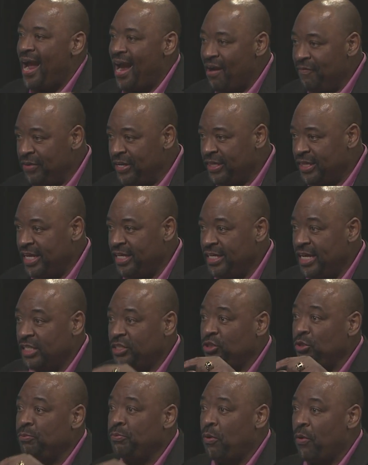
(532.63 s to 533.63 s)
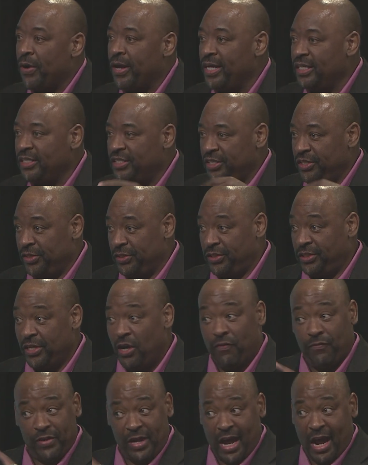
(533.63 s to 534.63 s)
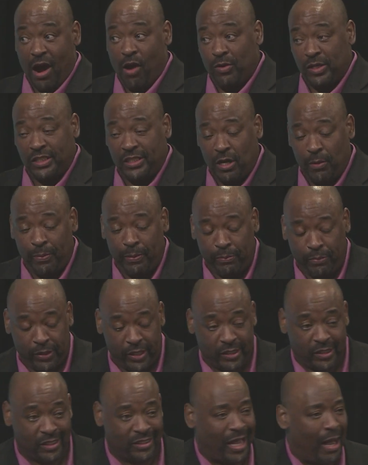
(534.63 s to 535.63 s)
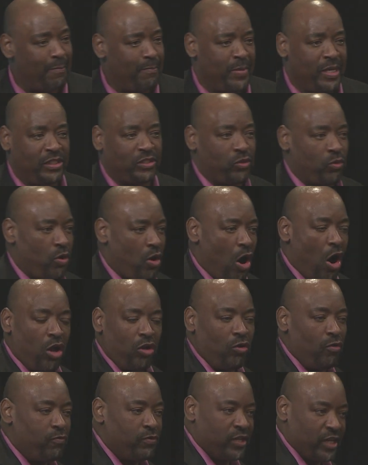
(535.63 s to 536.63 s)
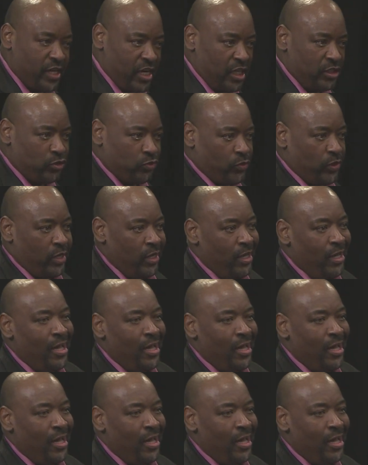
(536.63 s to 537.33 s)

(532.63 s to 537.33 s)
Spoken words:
everything that you pour into yourself, and I always tell people this because I mentor all over the country,